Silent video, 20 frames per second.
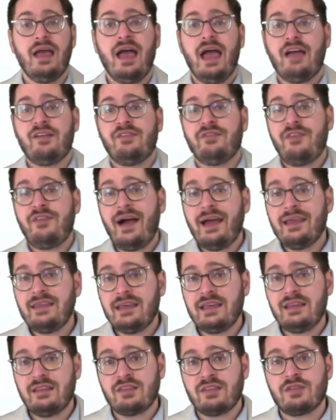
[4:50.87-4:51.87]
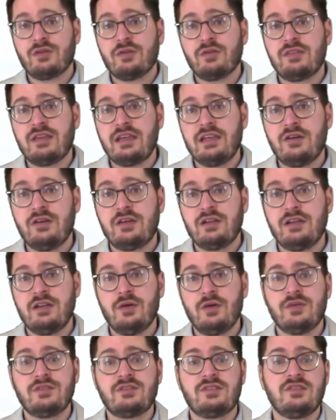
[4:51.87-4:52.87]
And finally, the third thing you can
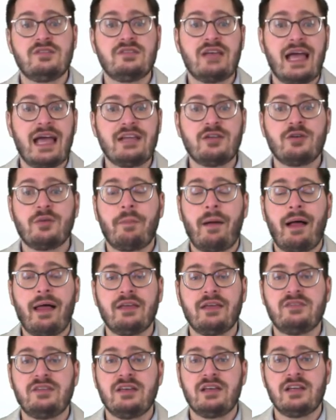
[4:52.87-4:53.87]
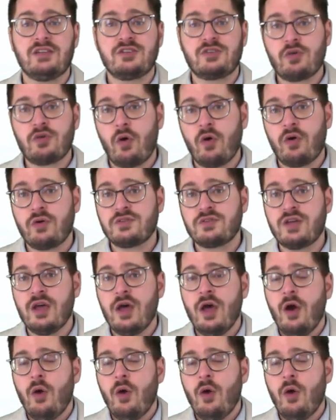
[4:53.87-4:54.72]
do is to tighten your policy controls,